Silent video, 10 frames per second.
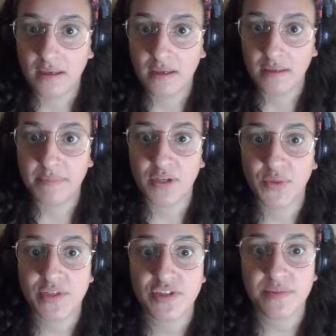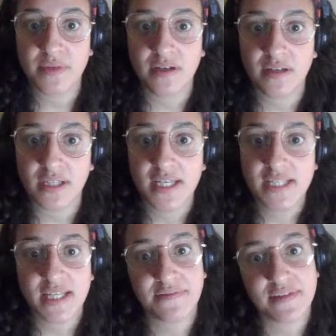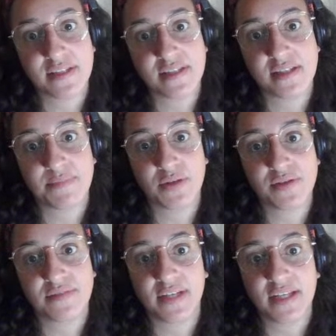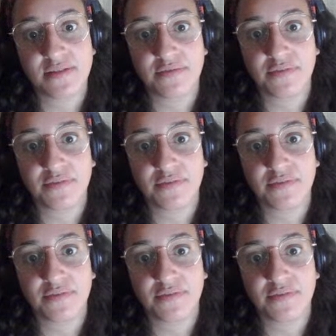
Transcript: Put a question mark. Save this post for later.